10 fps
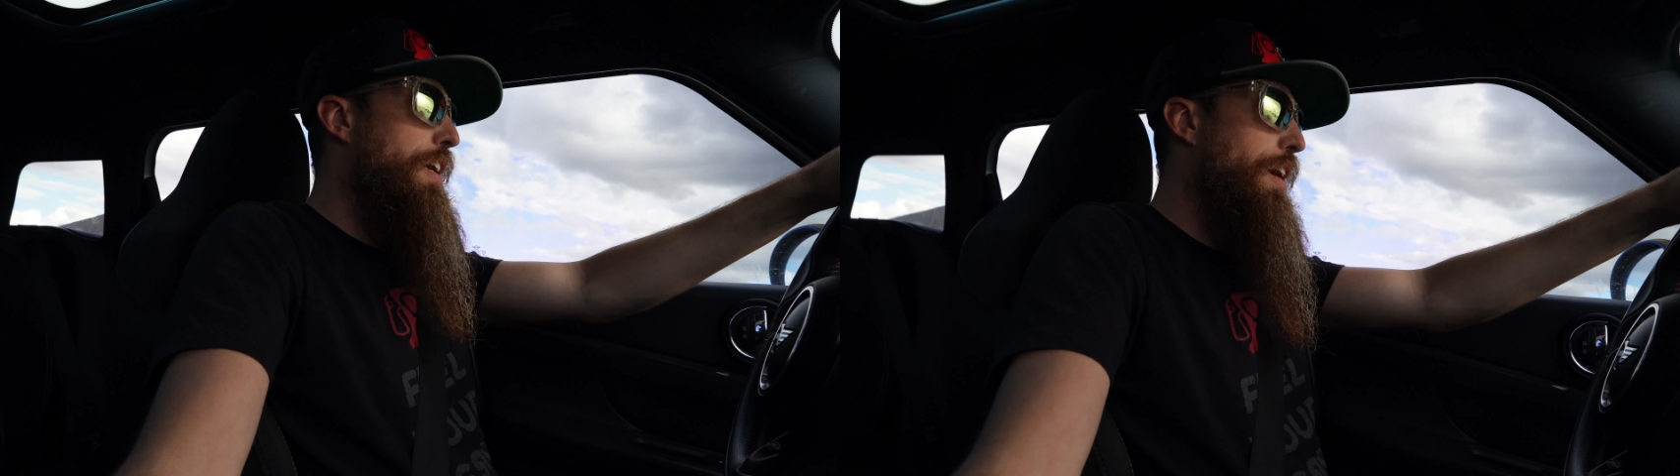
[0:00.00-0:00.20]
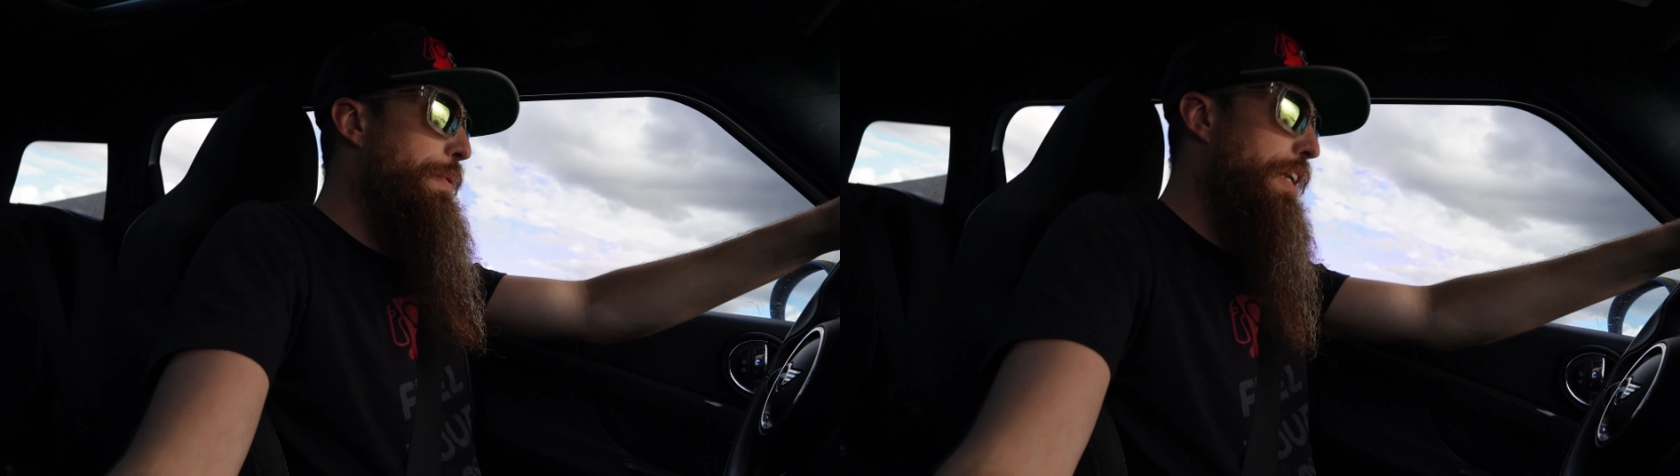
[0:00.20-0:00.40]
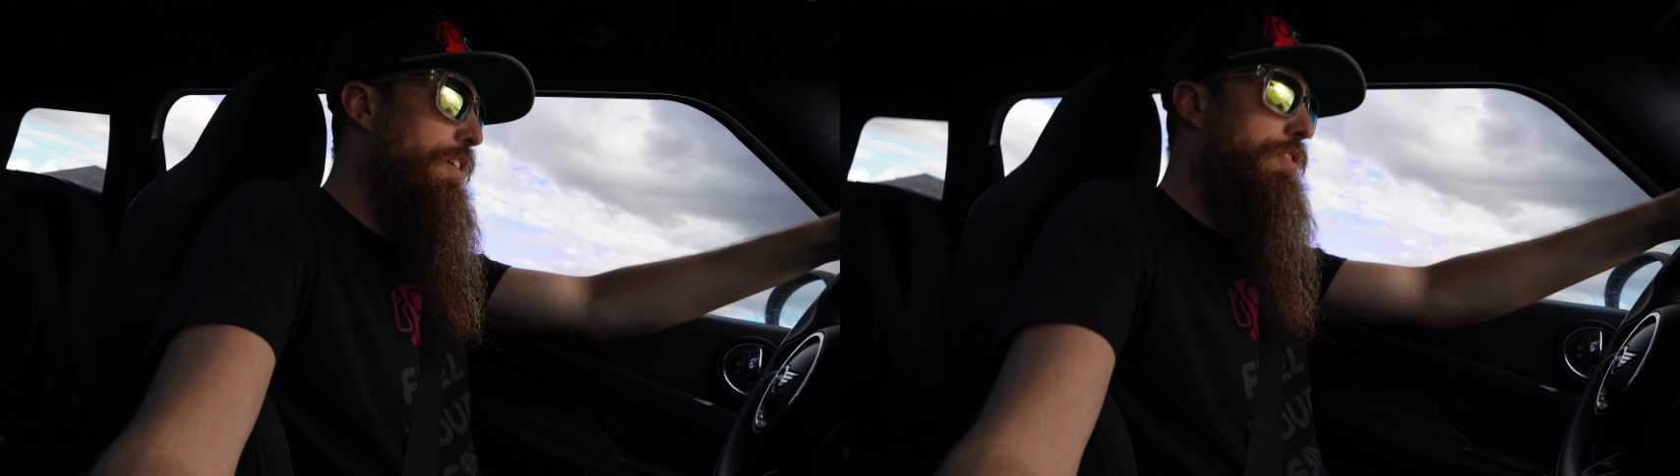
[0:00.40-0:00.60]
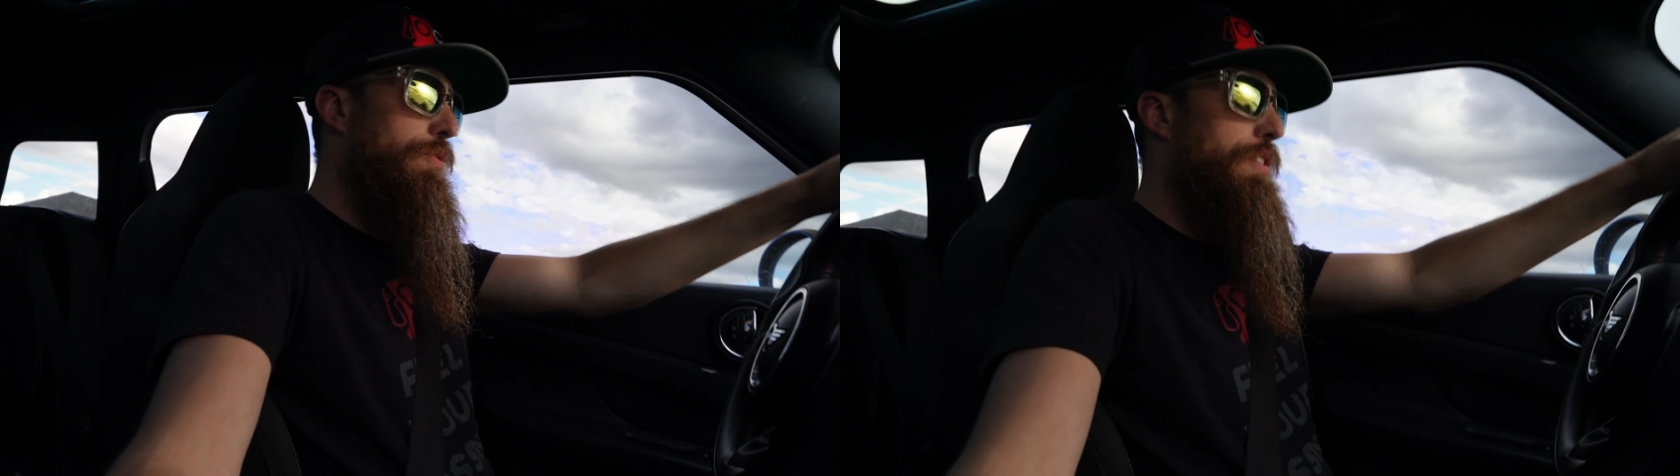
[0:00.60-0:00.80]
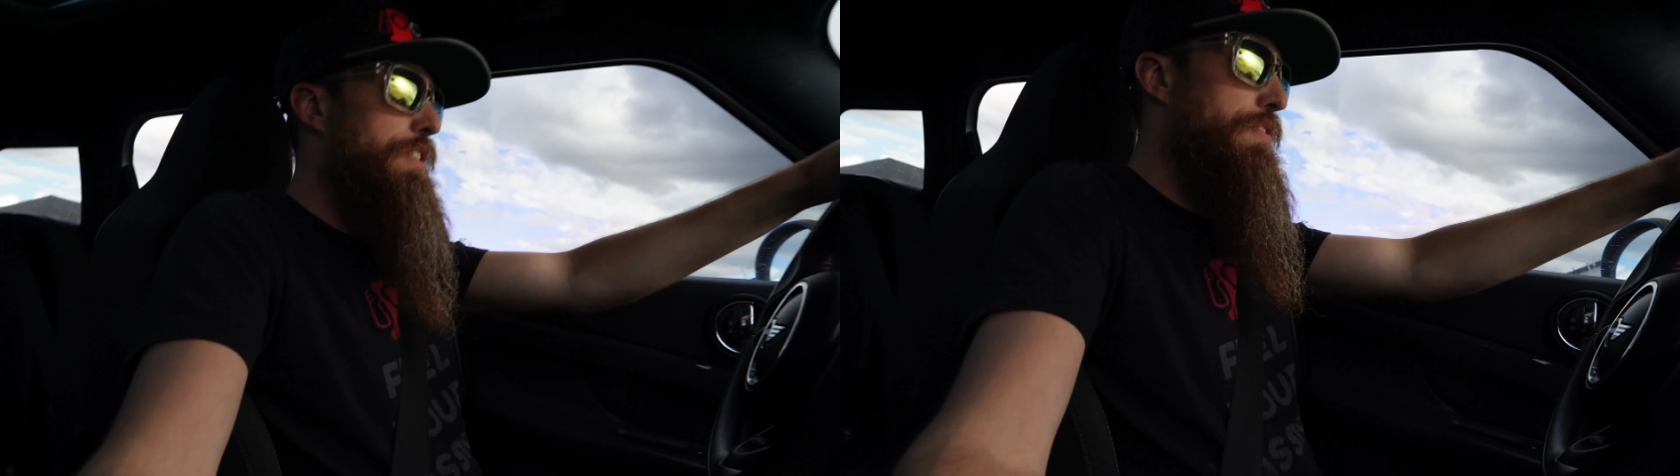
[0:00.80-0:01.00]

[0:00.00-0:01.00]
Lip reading: I mean, all sorts of